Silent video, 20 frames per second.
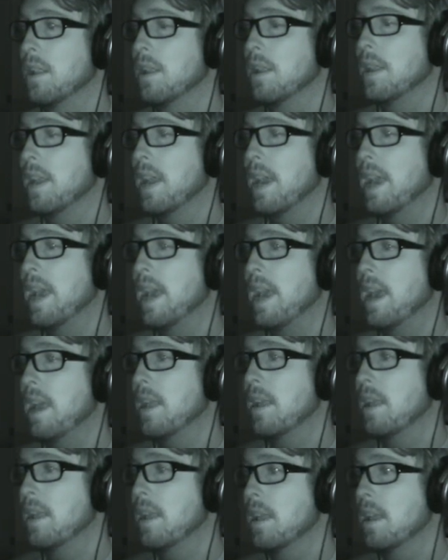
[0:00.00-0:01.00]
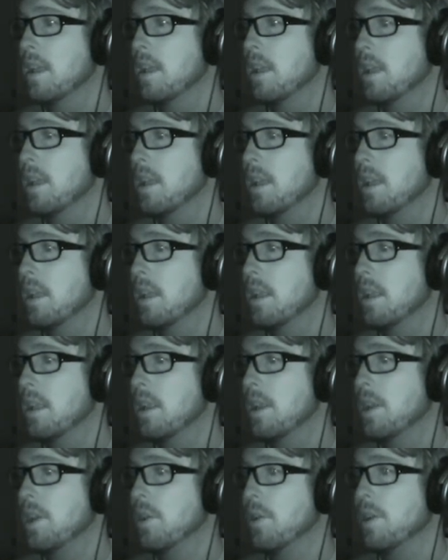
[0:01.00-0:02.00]
Yeah.
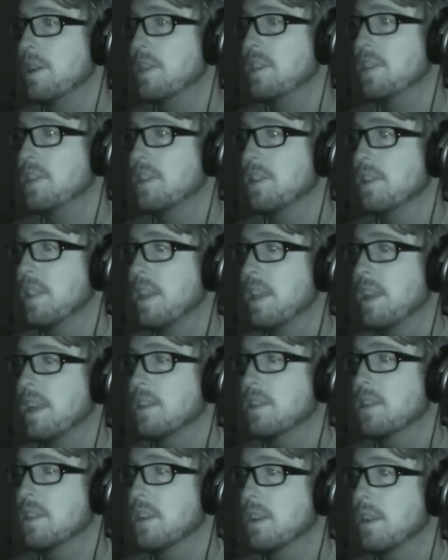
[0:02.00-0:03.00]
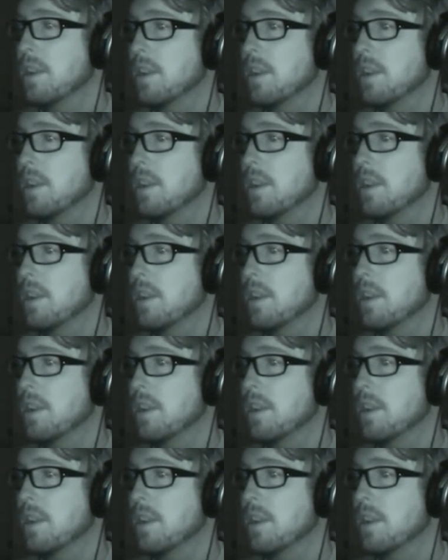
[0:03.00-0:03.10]
Noises and things.